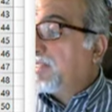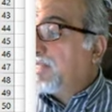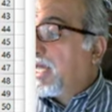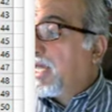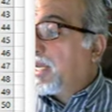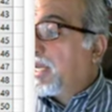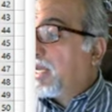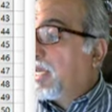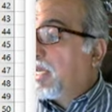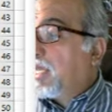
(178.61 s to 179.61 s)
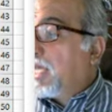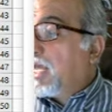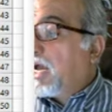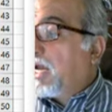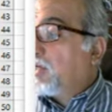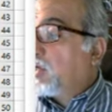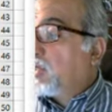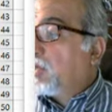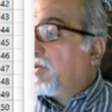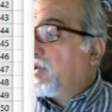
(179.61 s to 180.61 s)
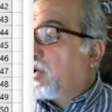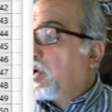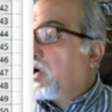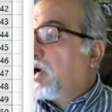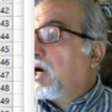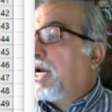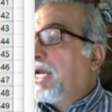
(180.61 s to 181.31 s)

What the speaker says: like I showed you before.